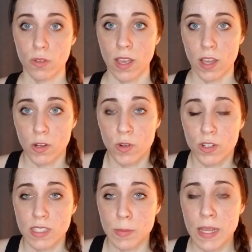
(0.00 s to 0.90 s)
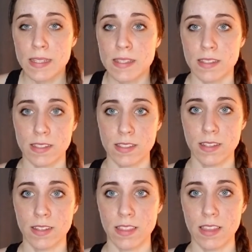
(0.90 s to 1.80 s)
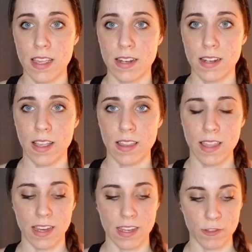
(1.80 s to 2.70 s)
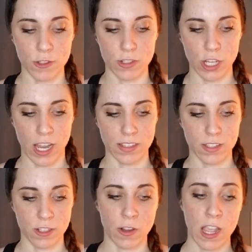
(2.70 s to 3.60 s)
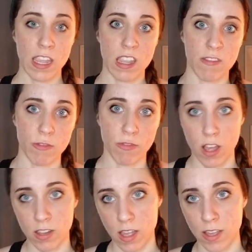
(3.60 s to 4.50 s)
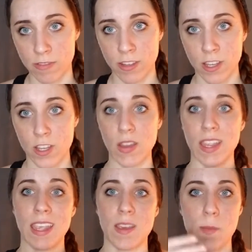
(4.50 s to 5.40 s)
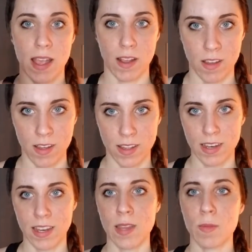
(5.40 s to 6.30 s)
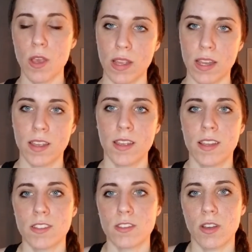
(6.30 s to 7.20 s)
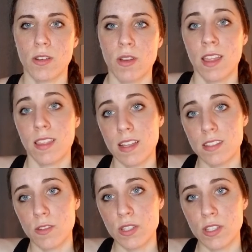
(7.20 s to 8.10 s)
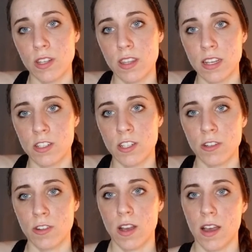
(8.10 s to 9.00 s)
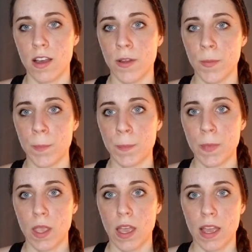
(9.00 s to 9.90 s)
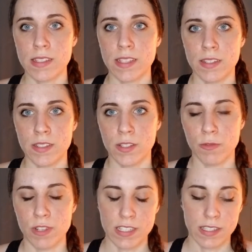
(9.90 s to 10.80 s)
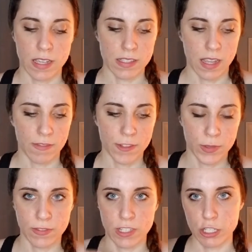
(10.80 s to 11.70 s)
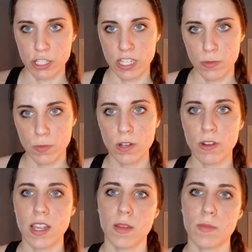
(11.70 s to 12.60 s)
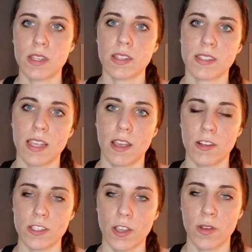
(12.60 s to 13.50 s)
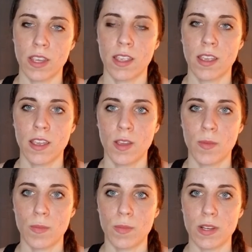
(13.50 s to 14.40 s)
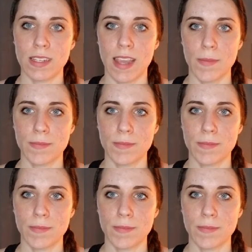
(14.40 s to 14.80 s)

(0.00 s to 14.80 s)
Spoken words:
a quarterly basis, then that gives you a chance to, if you fall off, you can get back on and keep going. So that's always a good thing to do. I tend to reassess after we finish each program, see how it's going, but yeah.